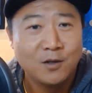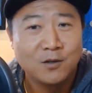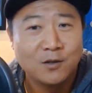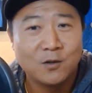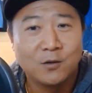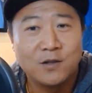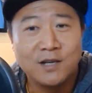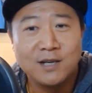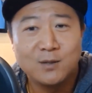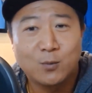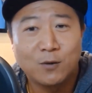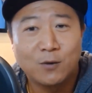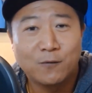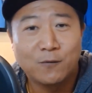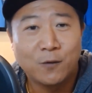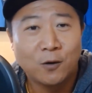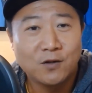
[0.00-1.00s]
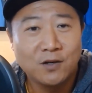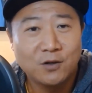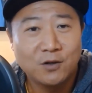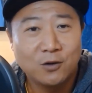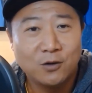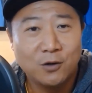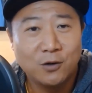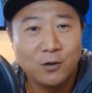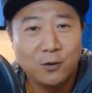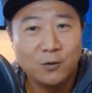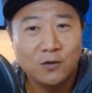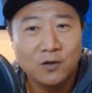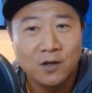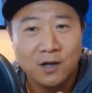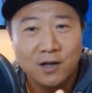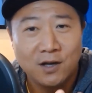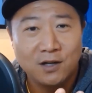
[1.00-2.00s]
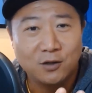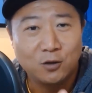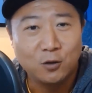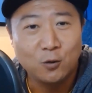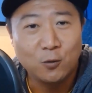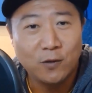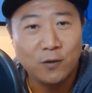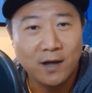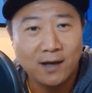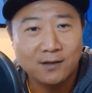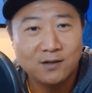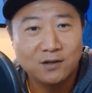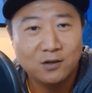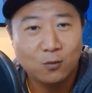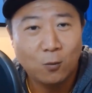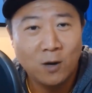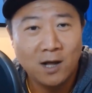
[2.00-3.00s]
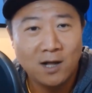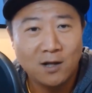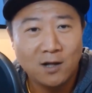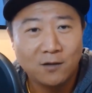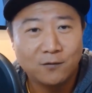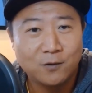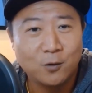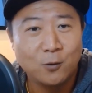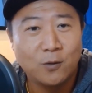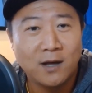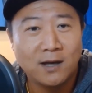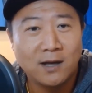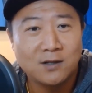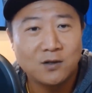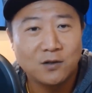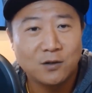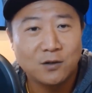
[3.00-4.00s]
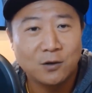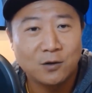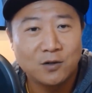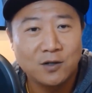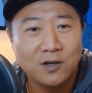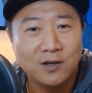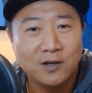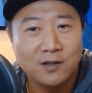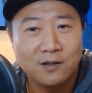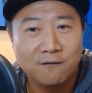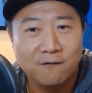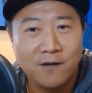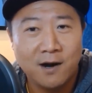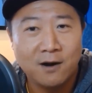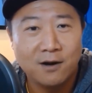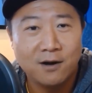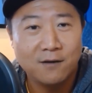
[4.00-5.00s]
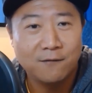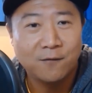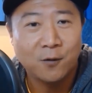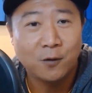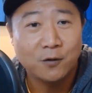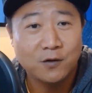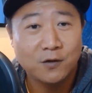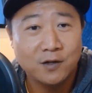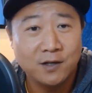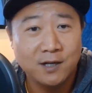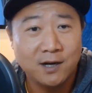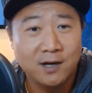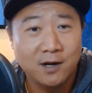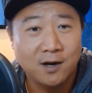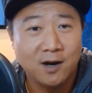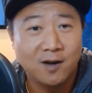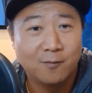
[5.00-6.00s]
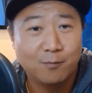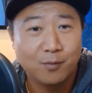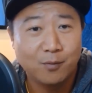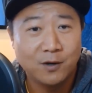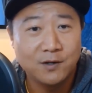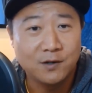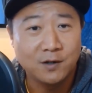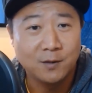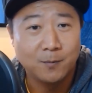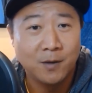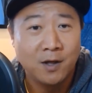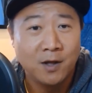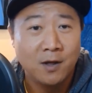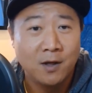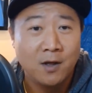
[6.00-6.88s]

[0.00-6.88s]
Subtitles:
So these were first introduced in 2012, 2013, the very first year of Prism.